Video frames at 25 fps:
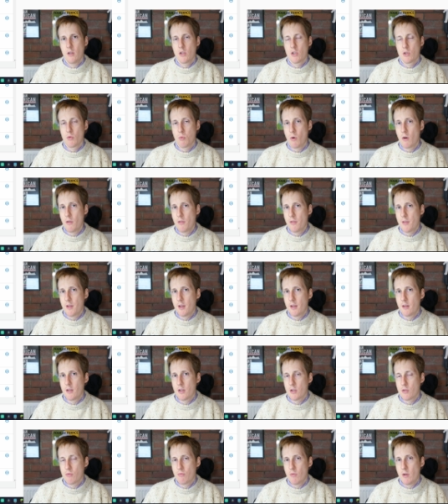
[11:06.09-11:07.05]
So one
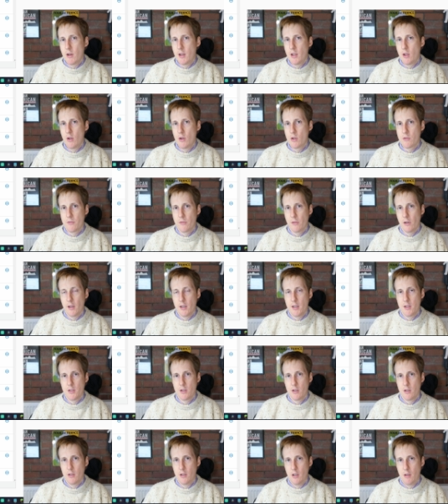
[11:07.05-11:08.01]
thing that's really useful
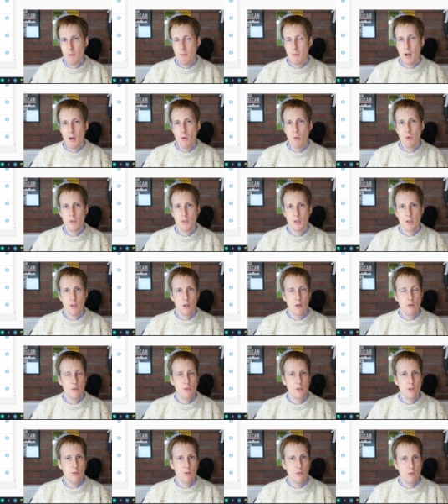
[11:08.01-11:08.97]
is you might want to
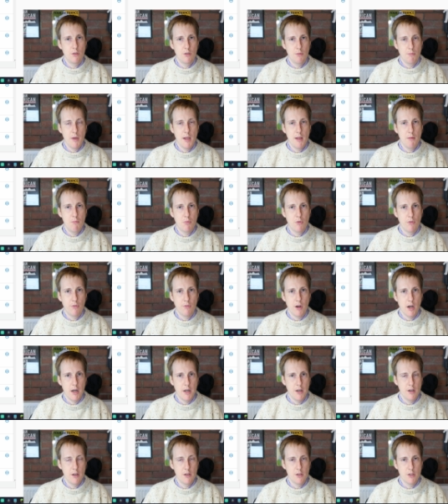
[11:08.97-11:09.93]
go to your domain
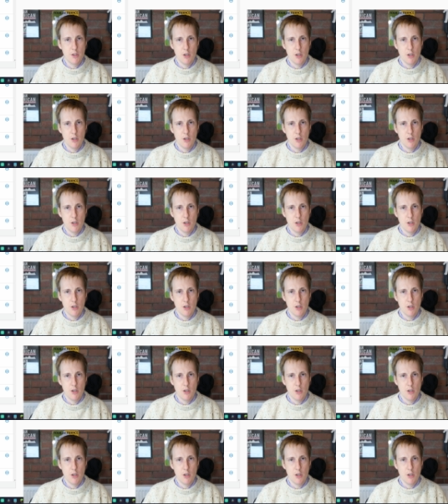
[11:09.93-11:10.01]
provider,